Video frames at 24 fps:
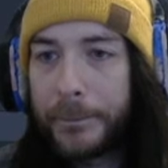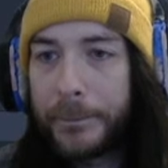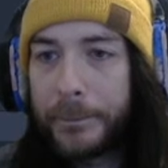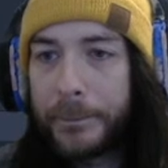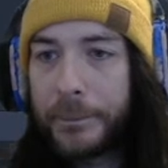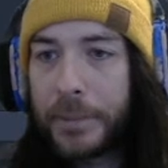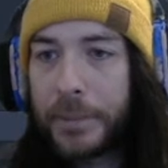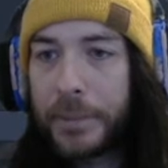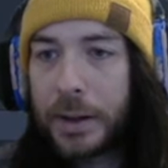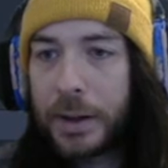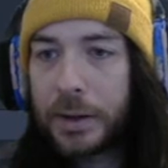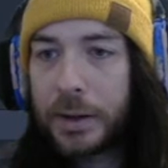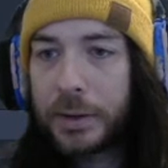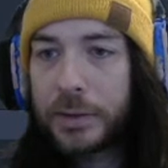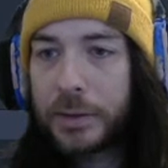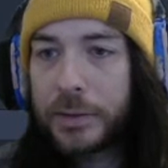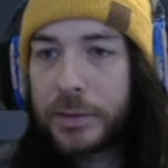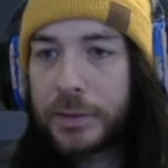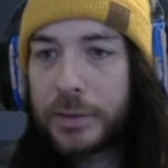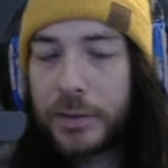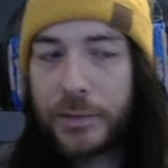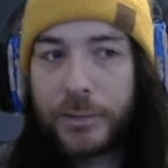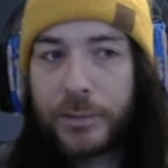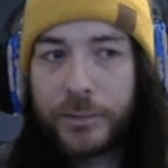
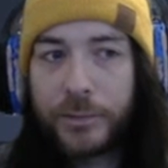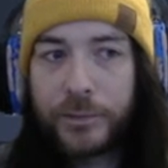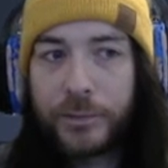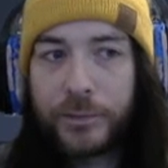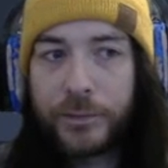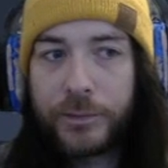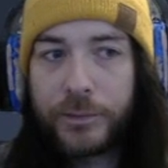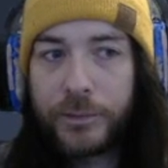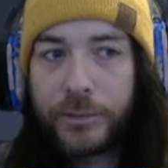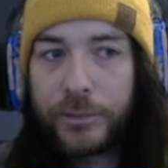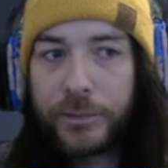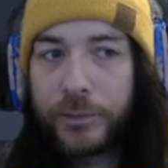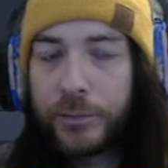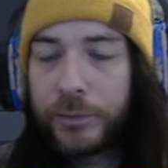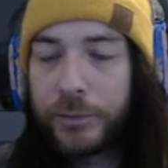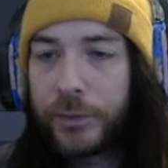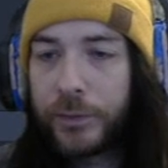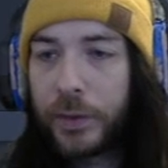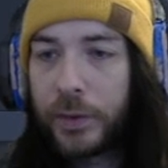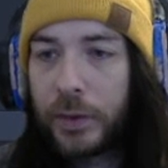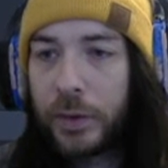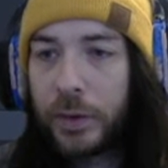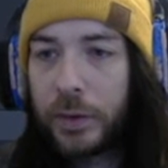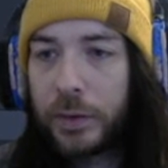max
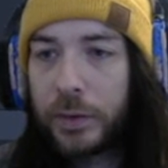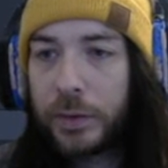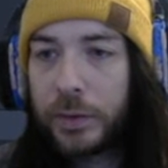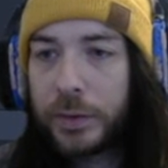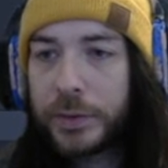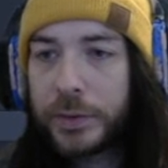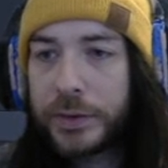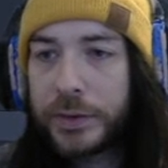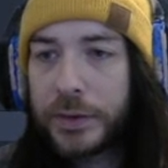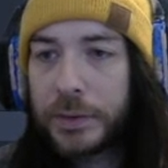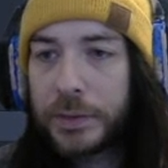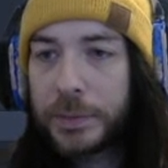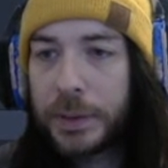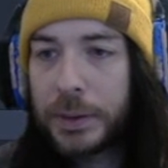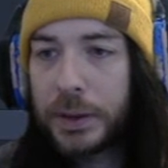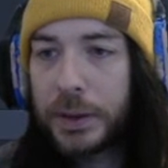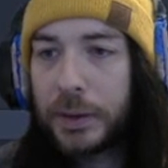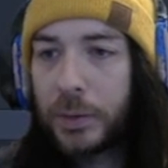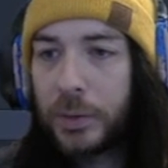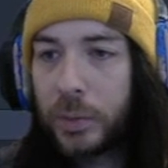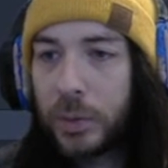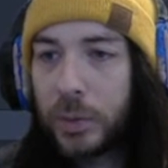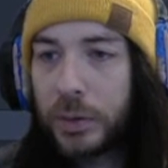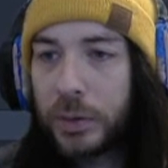for
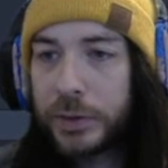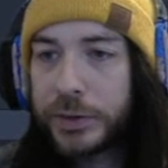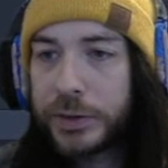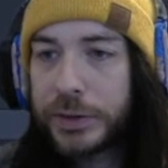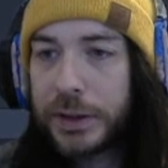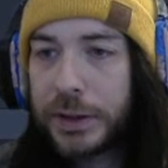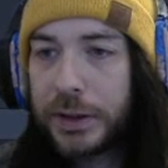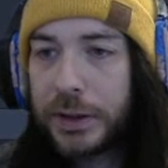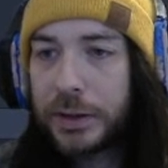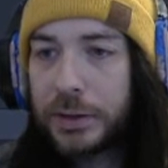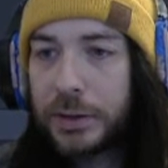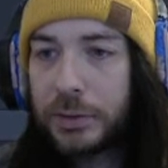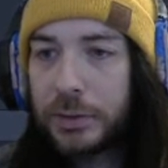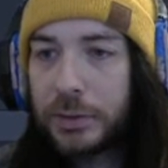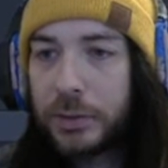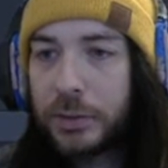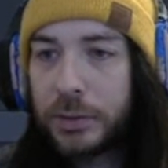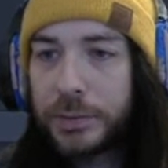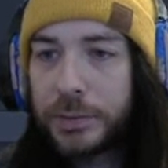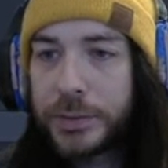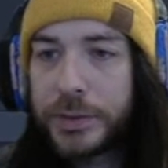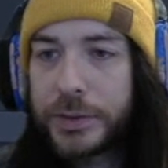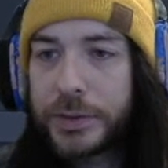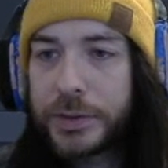speed wall slide.
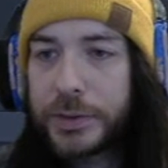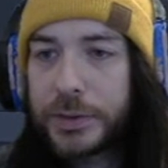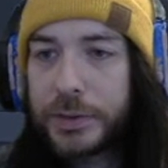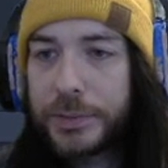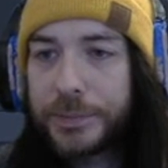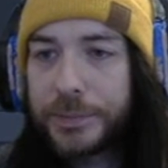Oops.